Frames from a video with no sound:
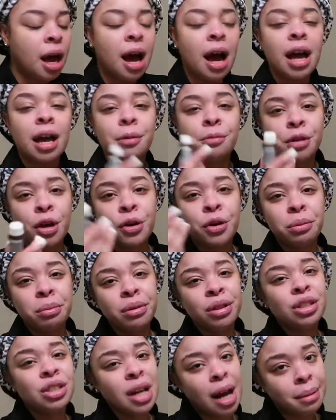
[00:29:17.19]
I am now gonna
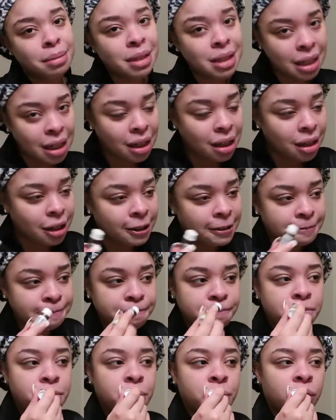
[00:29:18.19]
put chapstick
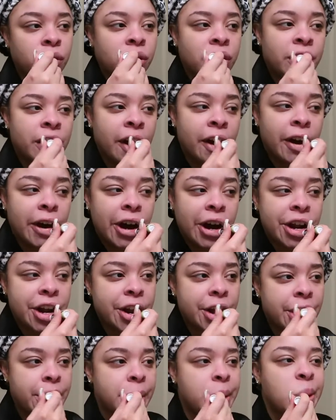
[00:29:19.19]

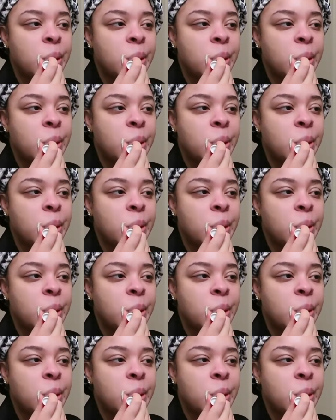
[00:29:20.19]
on.